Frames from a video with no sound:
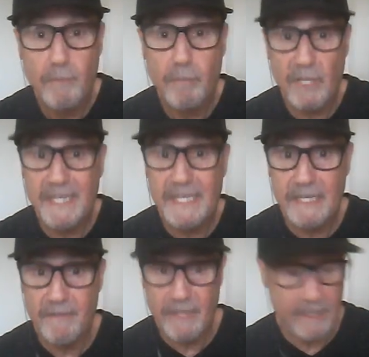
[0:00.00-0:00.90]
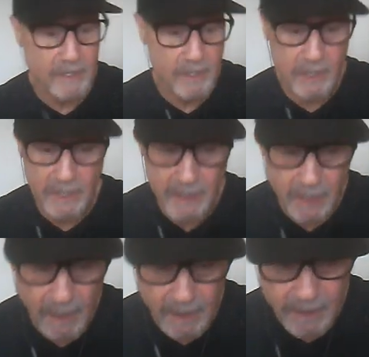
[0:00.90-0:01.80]
believe in the disease
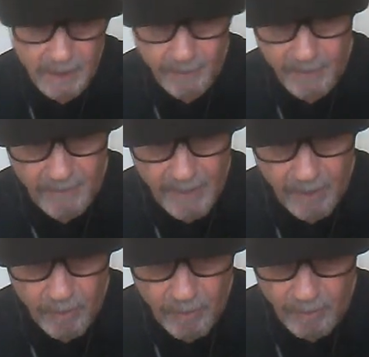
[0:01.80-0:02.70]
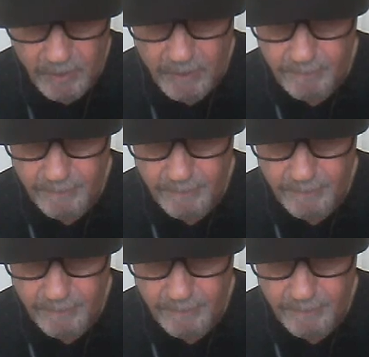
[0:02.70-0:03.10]
concept of alcoholism.